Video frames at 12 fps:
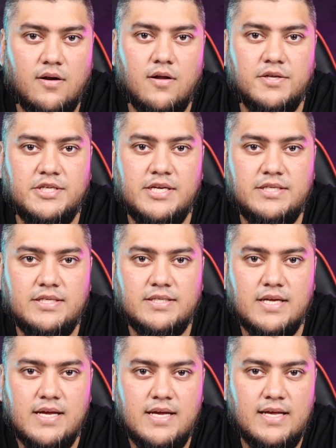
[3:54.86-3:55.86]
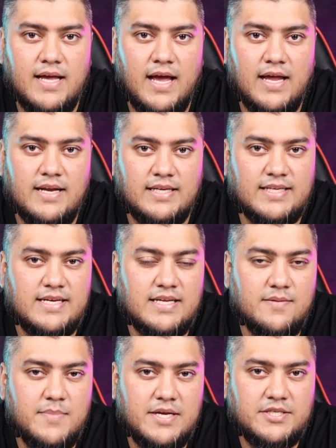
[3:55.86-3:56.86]
a lot of changes. And as I
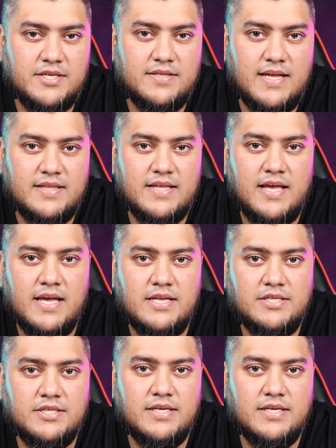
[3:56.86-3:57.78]
did mention, that the hinge